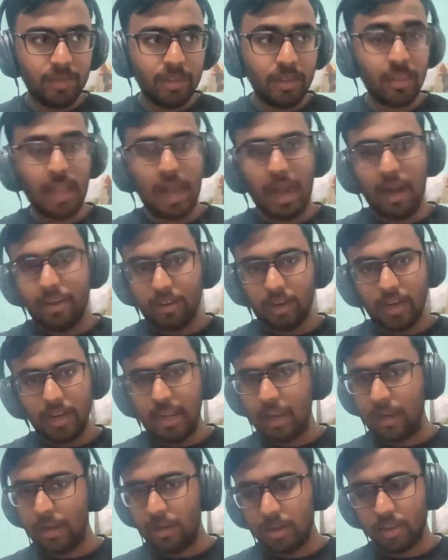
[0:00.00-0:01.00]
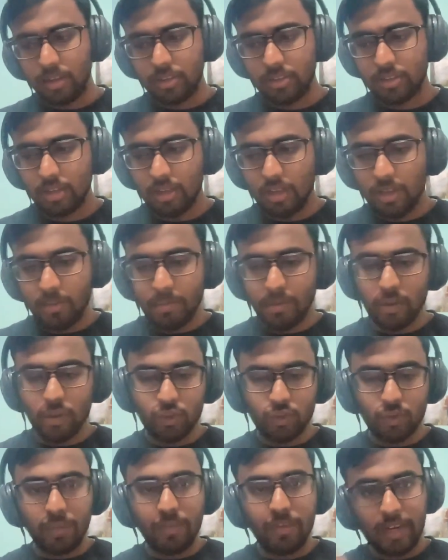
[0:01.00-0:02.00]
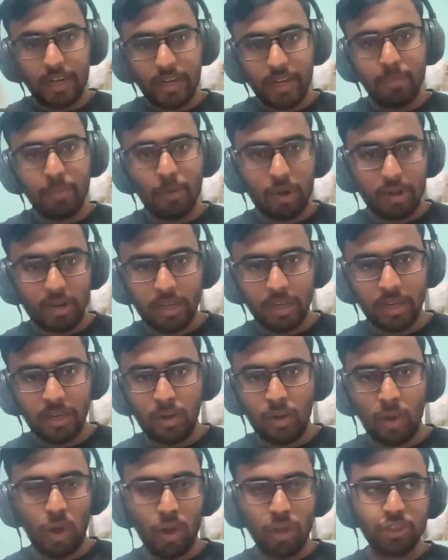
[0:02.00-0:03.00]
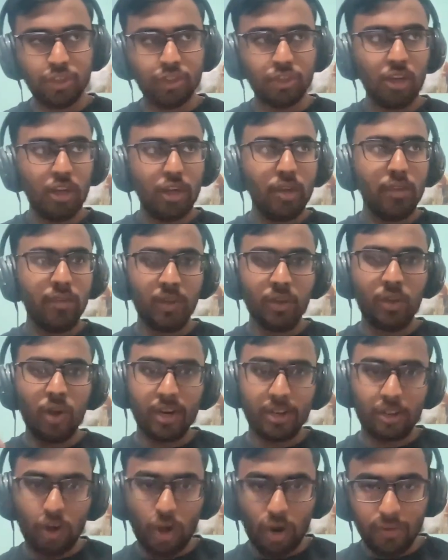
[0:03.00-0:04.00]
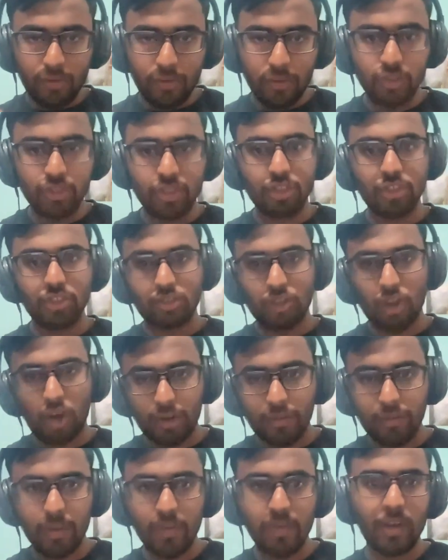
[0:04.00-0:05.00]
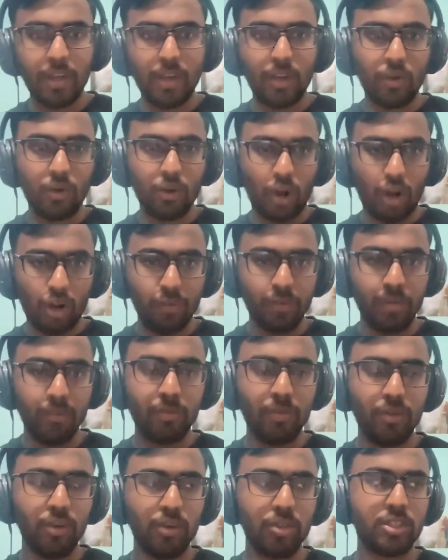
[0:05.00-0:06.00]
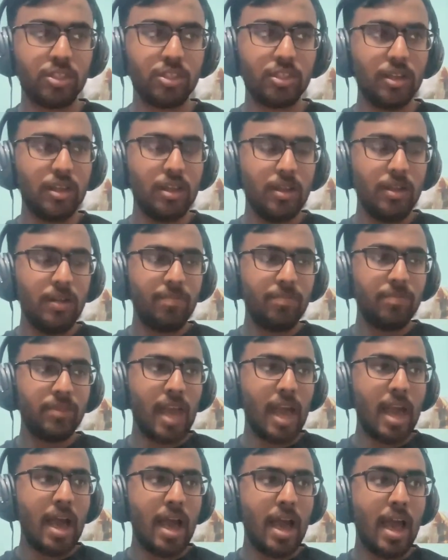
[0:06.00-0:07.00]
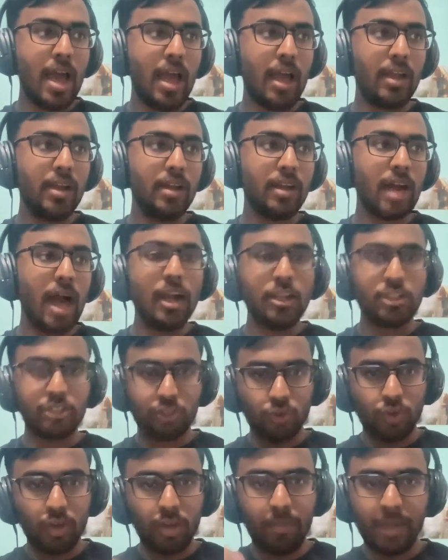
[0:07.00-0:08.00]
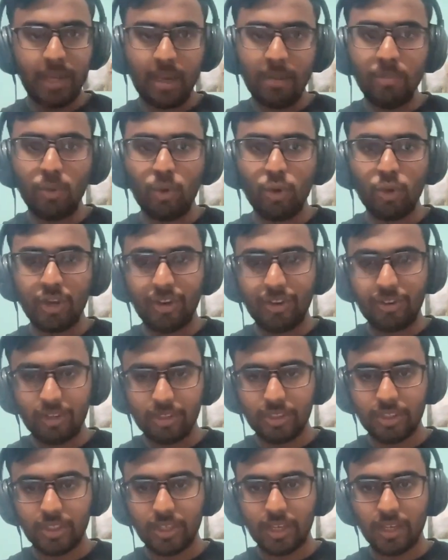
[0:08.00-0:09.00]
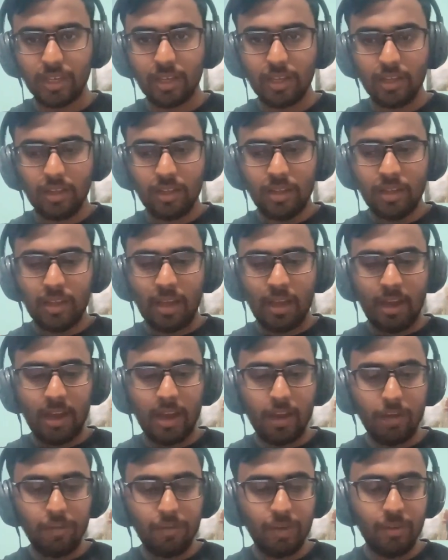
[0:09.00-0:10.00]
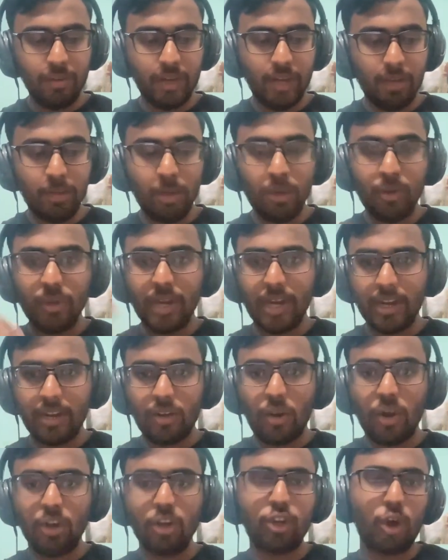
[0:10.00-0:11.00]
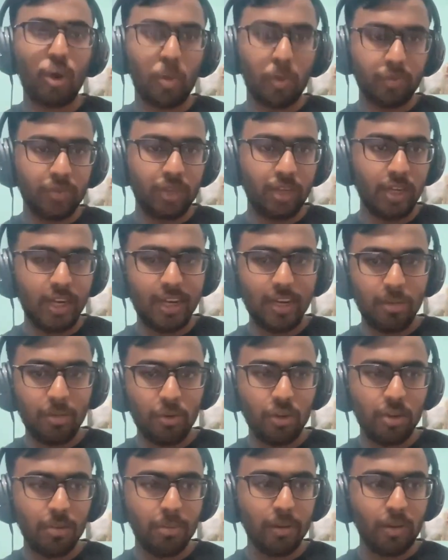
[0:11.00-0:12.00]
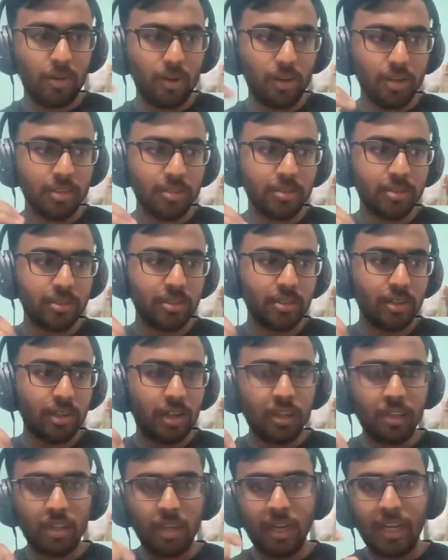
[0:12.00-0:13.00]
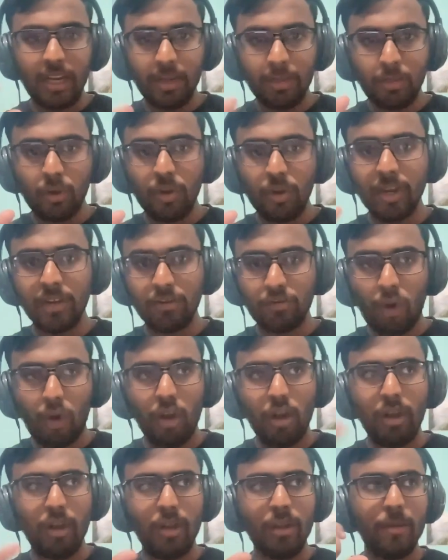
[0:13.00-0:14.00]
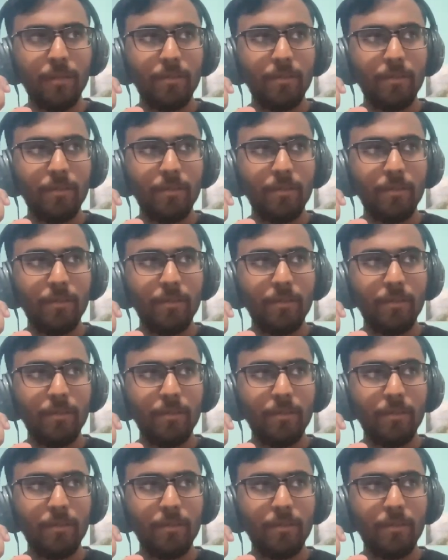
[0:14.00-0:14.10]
that really helped us, because when we did the product hunt launch, we got a lot of users, a lot of revenue, a lot of upvotes, and our story became more interesting. And we were able to get on top of the leaderboard because the leaderboard involved,